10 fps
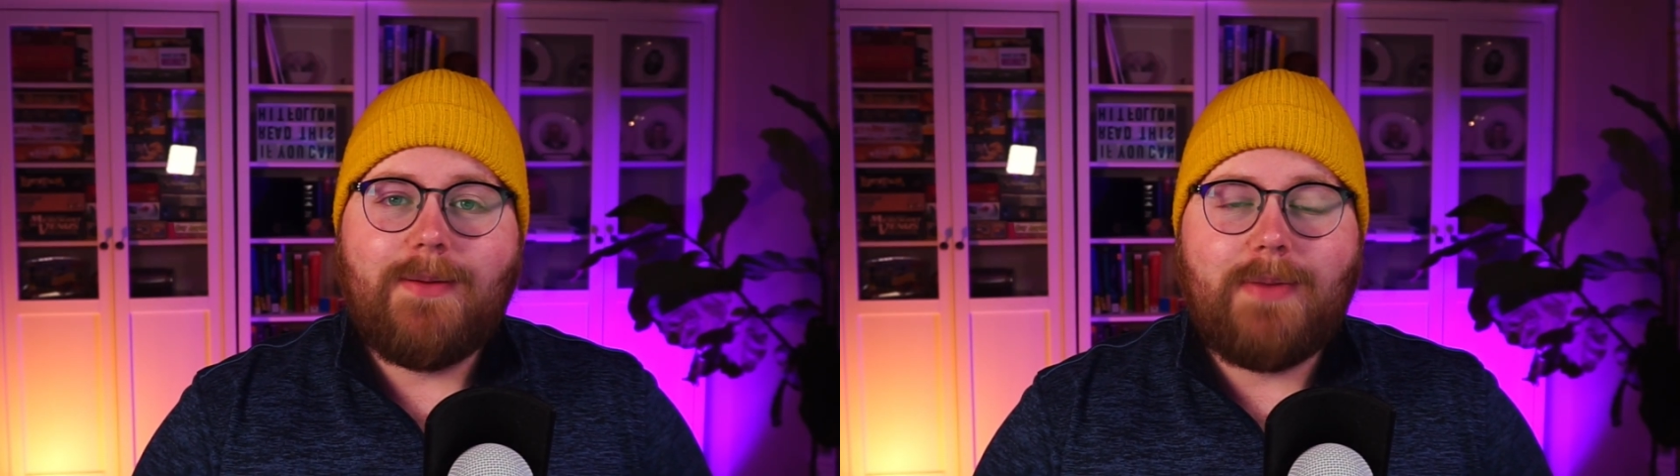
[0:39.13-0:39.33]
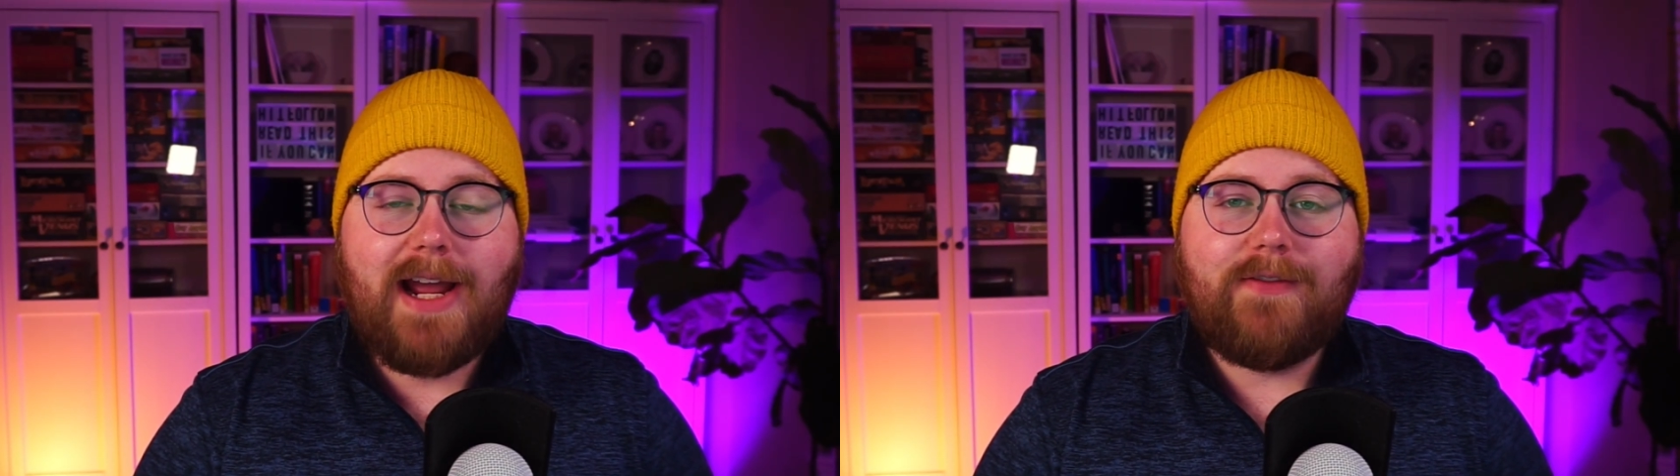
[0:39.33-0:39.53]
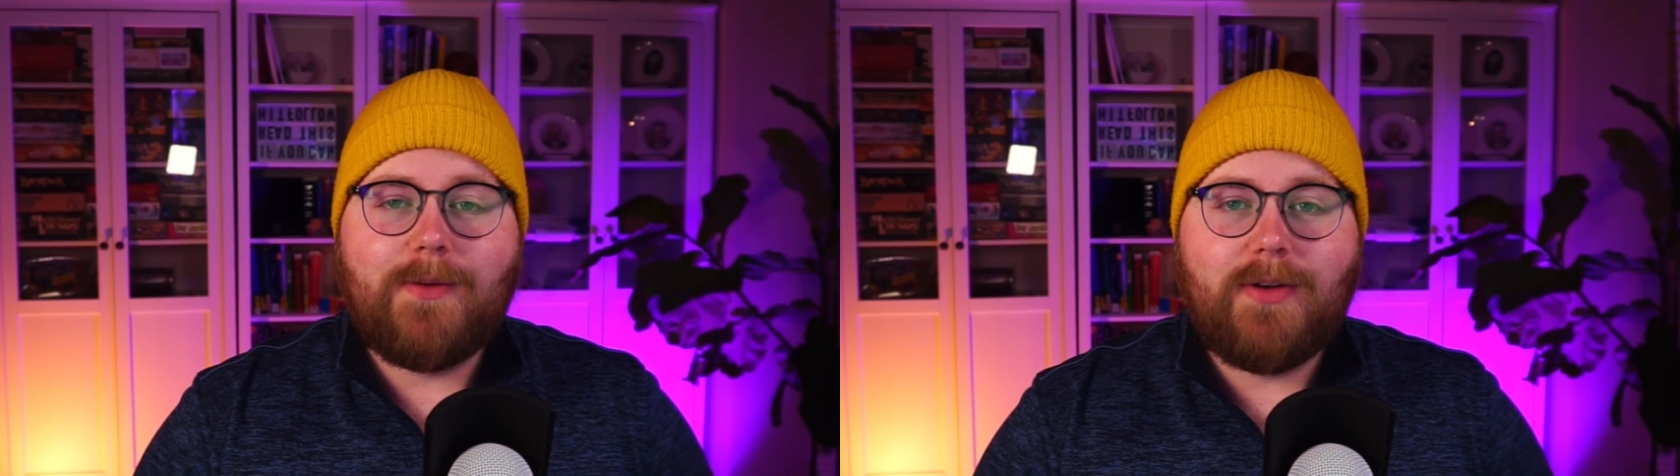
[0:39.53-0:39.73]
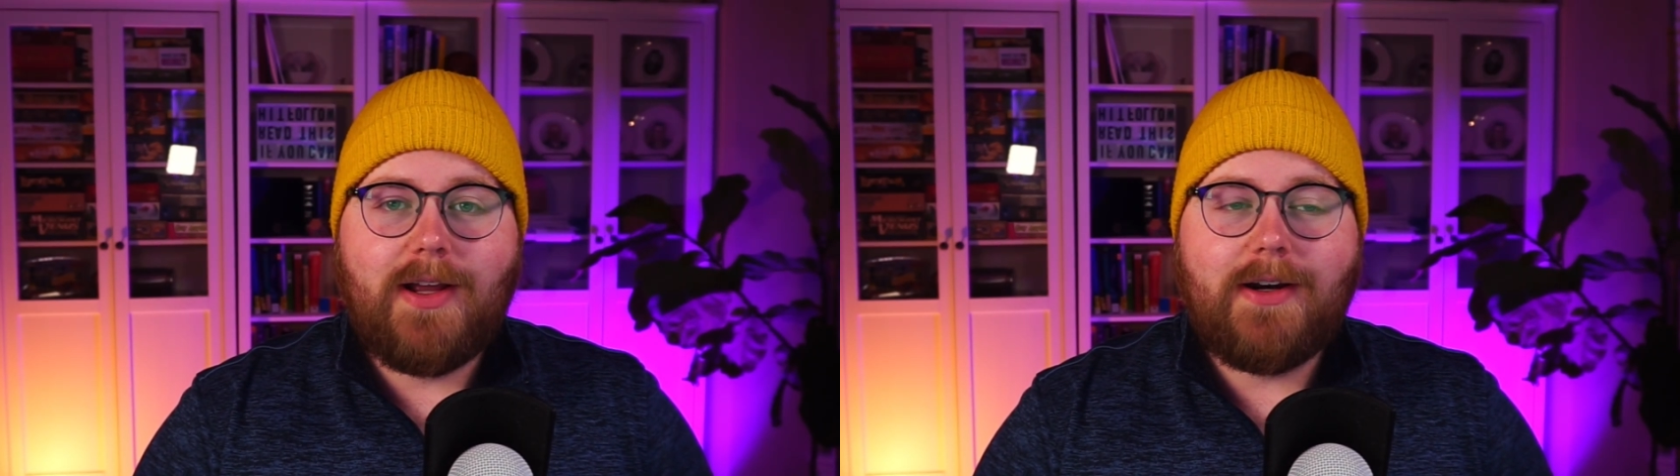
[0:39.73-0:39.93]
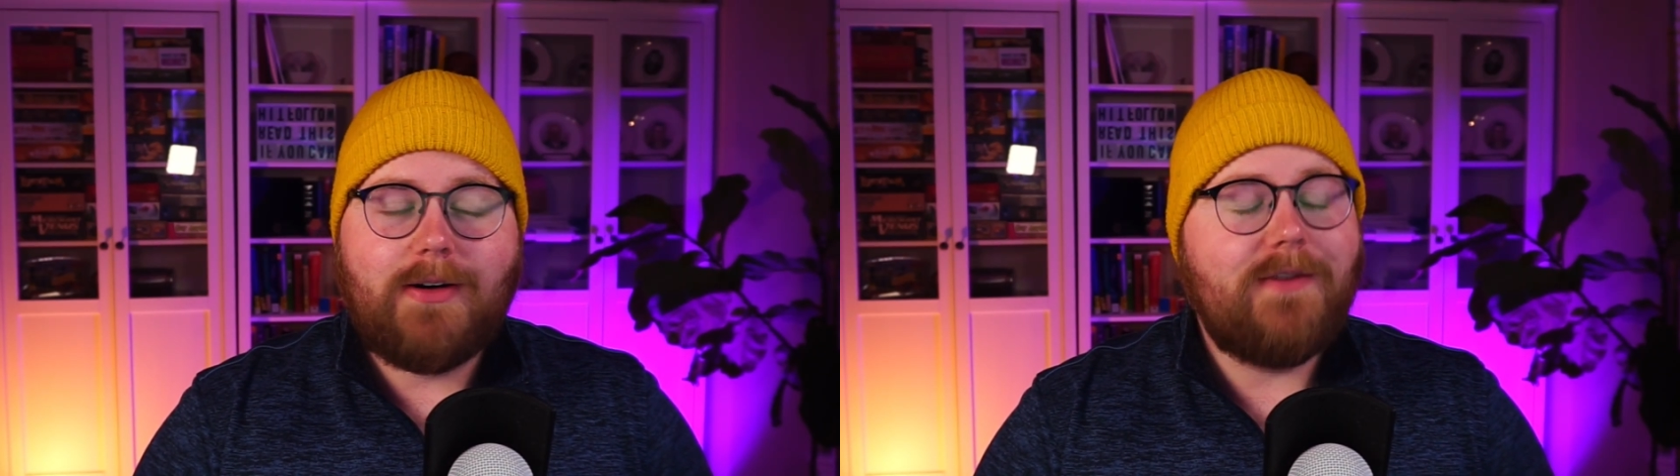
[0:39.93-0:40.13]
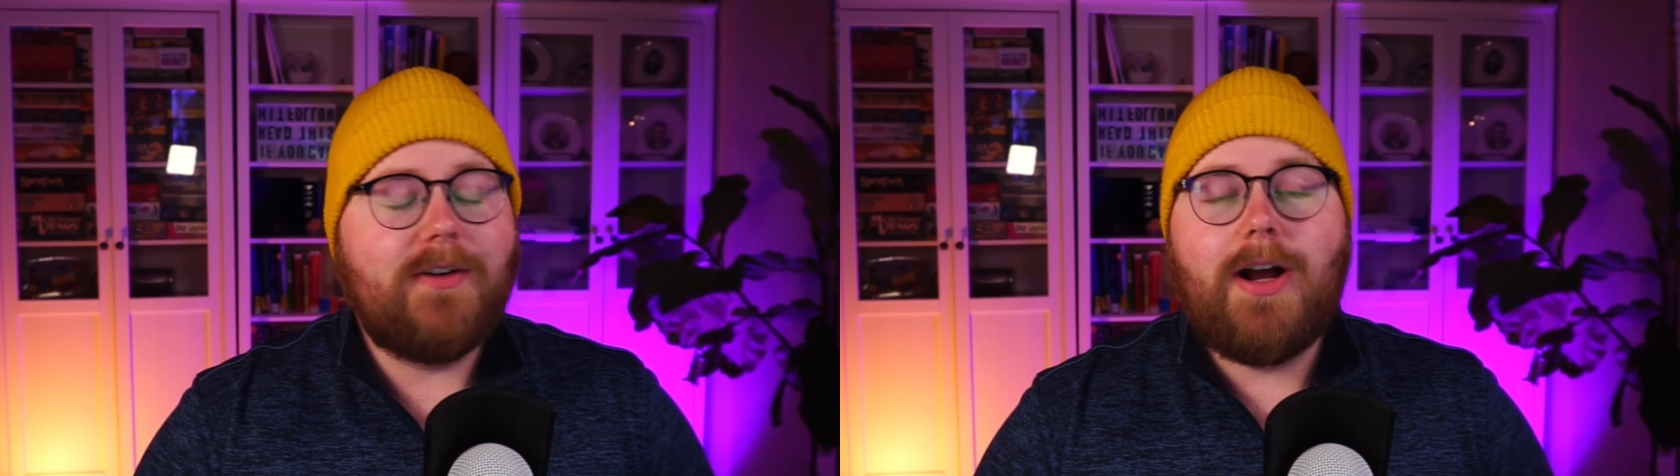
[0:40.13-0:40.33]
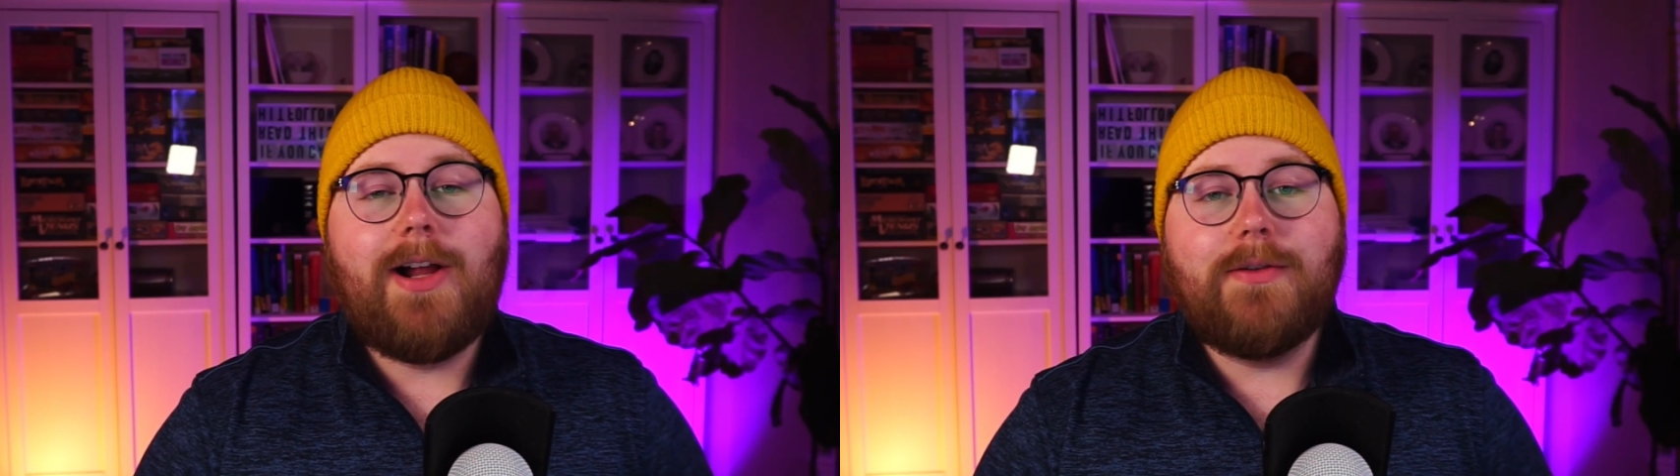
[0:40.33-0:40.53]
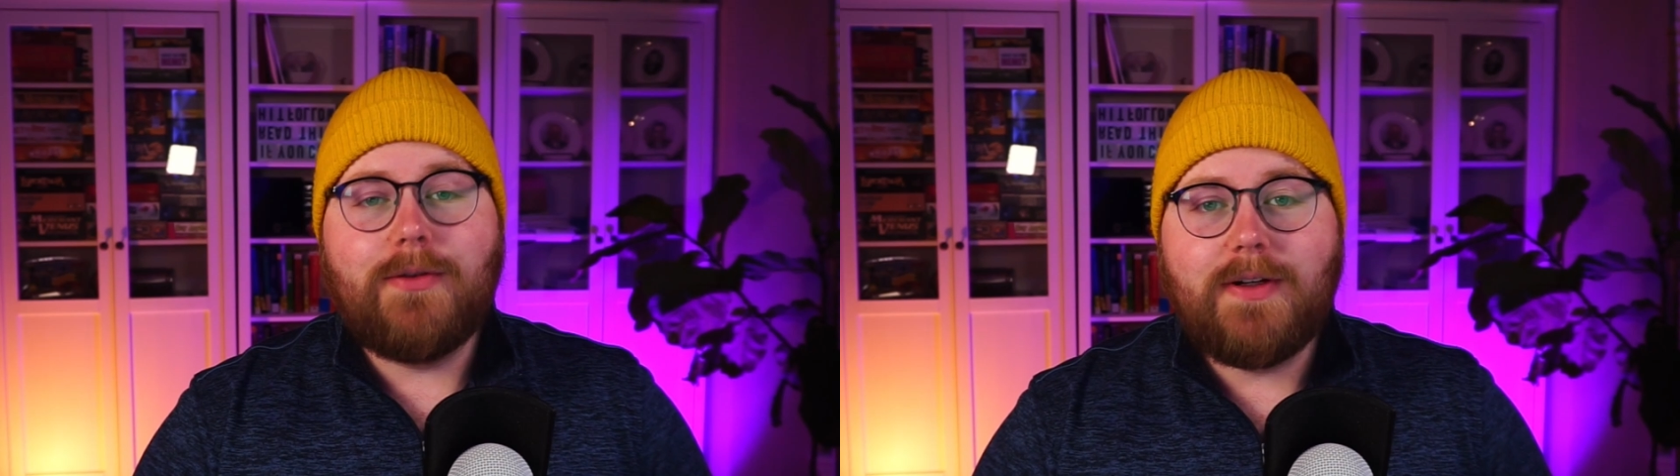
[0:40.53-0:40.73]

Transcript: Back 4 Blood, or even Call of Duty